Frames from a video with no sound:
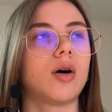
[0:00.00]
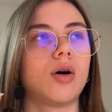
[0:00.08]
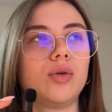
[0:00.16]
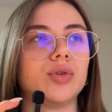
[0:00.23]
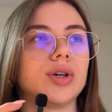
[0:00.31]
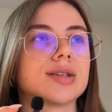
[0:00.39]

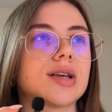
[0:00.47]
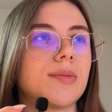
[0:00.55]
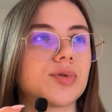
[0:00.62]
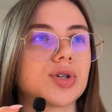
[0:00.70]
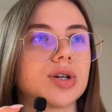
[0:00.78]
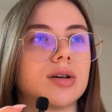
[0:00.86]
all the
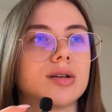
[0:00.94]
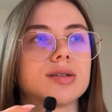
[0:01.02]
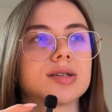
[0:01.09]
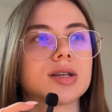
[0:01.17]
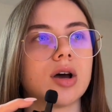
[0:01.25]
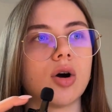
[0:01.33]

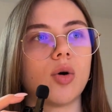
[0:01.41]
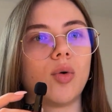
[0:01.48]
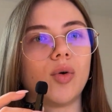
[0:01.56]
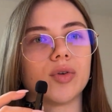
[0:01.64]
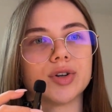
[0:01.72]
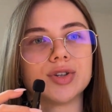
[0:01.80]
exceptions,
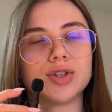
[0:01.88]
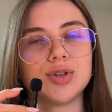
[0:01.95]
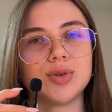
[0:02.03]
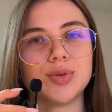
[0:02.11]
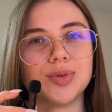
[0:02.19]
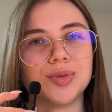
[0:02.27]
or
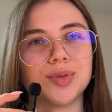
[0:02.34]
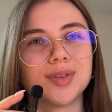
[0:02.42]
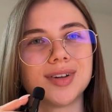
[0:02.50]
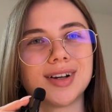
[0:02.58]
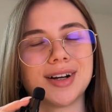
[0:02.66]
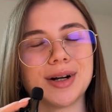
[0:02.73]
do
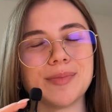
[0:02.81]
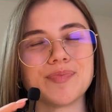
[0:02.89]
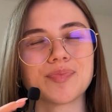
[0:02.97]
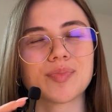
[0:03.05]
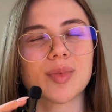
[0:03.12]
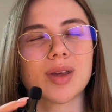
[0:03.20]

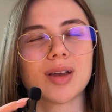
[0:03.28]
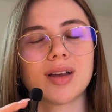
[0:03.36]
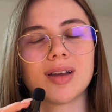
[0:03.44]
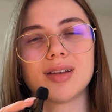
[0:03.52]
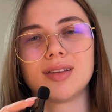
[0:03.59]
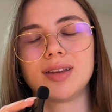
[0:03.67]

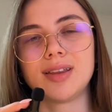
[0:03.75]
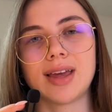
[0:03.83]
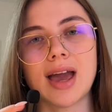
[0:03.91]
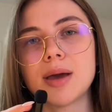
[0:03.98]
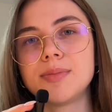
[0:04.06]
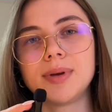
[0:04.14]

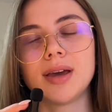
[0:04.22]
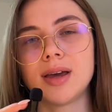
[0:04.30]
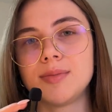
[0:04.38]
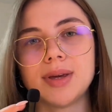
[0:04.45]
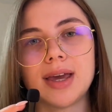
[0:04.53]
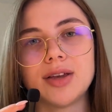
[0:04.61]
the
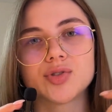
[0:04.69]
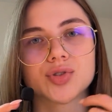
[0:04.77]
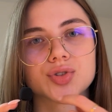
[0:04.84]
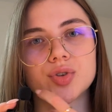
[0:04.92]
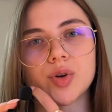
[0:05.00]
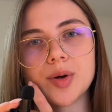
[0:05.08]
APA
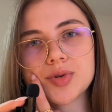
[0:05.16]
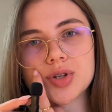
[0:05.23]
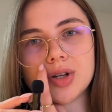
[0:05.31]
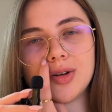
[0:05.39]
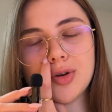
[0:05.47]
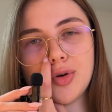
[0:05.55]

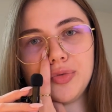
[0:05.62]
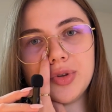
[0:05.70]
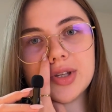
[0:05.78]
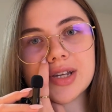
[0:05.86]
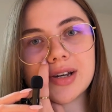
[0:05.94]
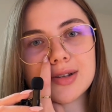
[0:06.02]
transcription of the
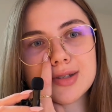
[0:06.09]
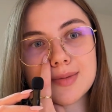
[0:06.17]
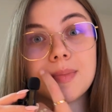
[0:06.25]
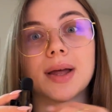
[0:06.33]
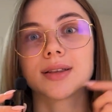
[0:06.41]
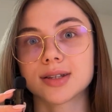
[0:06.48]
text
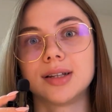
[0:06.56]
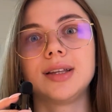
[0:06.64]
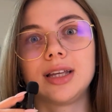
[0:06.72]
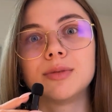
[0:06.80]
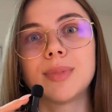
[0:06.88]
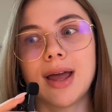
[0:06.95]

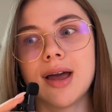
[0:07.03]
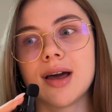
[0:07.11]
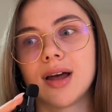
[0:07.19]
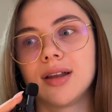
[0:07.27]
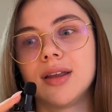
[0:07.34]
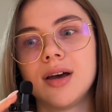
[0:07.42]
mentally in my
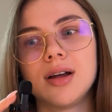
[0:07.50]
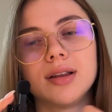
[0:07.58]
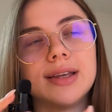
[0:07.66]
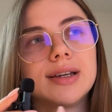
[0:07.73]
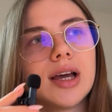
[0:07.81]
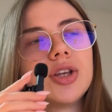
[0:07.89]
head.
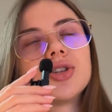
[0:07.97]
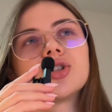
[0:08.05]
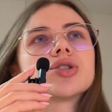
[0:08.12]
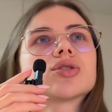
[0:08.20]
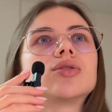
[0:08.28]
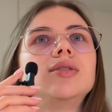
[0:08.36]
Like I
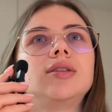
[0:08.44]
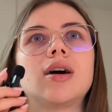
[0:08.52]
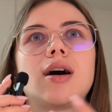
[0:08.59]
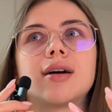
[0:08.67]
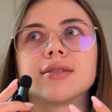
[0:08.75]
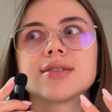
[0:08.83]
just could
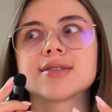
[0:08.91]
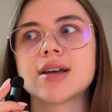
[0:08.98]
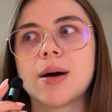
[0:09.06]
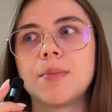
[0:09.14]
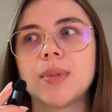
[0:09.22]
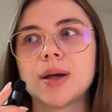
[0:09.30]
not
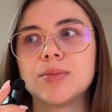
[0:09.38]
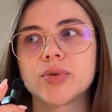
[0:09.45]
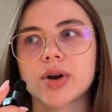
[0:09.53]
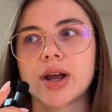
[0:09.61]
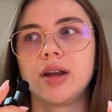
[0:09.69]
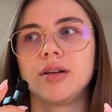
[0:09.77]
stop my
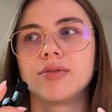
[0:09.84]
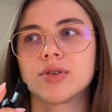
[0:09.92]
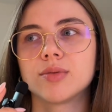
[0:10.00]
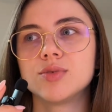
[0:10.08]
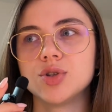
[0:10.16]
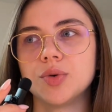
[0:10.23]
brain
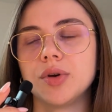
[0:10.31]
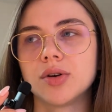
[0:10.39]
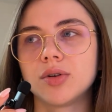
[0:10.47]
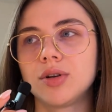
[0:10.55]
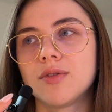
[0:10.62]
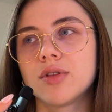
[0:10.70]
from doing
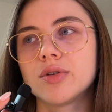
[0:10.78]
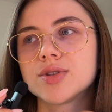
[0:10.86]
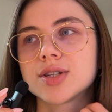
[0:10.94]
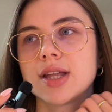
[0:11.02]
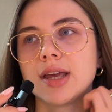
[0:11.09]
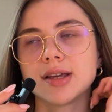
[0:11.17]
all of
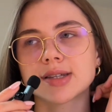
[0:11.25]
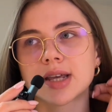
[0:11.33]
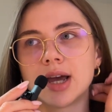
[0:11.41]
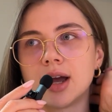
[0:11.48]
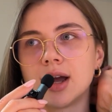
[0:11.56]
those things